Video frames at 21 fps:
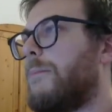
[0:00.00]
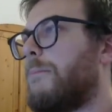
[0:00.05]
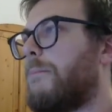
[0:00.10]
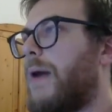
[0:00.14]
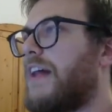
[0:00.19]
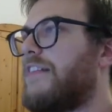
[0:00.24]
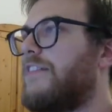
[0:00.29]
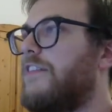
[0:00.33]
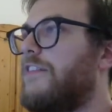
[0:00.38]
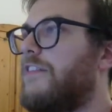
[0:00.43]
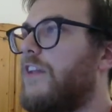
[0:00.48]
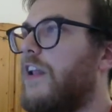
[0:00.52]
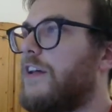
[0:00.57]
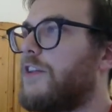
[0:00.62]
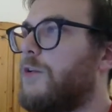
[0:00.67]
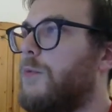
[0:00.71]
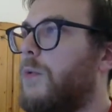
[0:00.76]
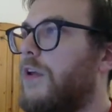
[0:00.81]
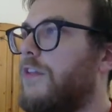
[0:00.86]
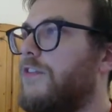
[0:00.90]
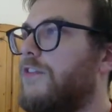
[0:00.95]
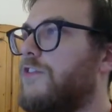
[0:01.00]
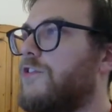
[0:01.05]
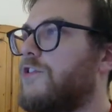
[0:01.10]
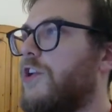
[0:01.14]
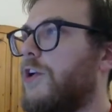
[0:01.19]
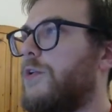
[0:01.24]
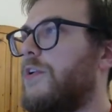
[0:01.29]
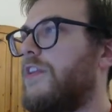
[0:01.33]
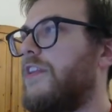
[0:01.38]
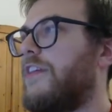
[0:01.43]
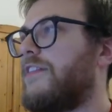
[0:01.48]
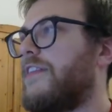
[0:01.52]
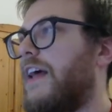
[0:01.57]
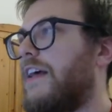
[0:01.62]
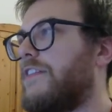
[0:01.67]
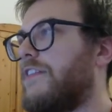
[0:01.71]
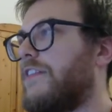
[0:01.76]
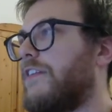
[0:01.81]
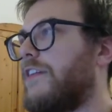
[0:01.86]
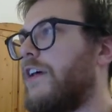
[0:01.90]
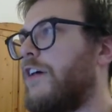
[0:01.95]
Patterns like the ones shown in this
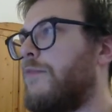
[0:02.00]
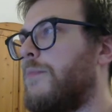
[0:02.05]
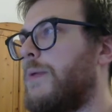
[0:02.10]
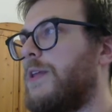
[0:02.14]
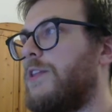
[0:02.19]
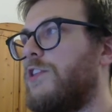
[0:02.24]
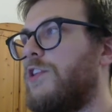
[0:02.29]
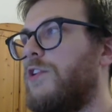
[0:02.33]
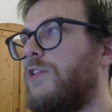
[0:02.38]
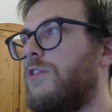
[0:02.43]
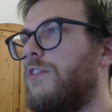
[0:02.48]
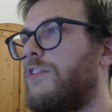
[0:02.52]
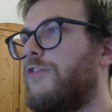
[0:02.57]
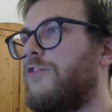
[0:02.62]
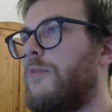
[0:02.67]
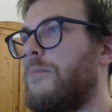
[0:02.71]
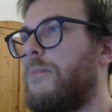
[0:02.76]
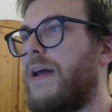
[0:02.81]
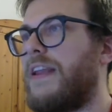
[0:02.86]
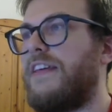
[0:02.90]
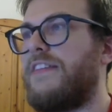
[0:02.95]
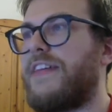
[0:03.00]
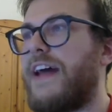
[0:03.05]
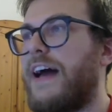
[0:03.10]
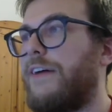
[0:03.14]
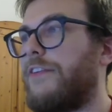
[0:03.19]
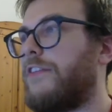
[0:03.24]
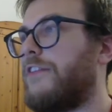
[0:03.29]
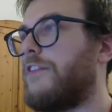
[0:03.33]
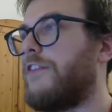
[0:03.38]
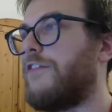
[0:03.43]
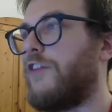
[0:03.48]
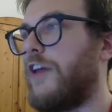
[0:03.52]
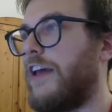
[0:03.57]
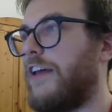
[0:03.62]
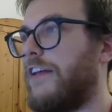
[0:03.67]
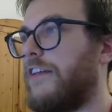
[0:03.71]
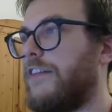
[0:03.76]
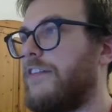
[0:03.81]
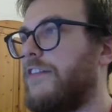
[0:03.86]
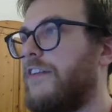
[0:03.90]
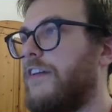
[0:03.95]
lesson have been used for many thousands of
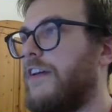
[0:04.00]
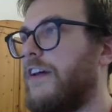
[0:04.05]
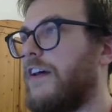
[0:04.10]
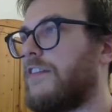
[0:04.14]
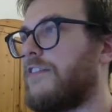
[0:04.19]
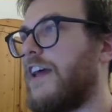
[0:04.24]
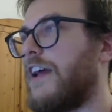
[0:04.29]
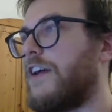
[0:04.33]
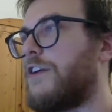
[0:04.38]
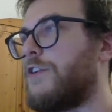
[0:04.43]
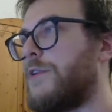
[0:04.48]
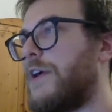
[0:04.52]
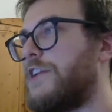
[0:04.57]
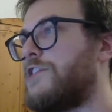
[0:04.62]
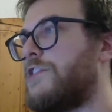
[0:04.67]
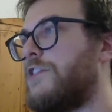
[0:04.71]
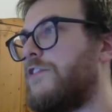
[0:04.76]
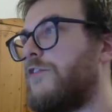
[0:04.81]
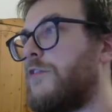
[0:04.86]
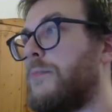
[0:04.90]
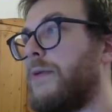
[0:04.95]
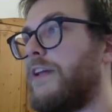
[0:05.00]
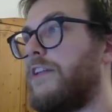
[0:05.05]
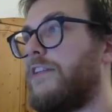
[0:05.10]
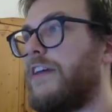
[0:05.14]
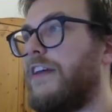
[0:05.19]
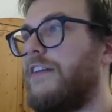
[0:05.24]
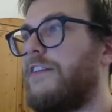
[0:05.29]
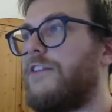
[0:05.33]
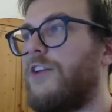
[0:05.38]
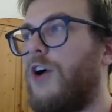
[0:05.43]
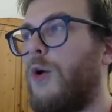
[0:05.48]
years as decoration for buildings,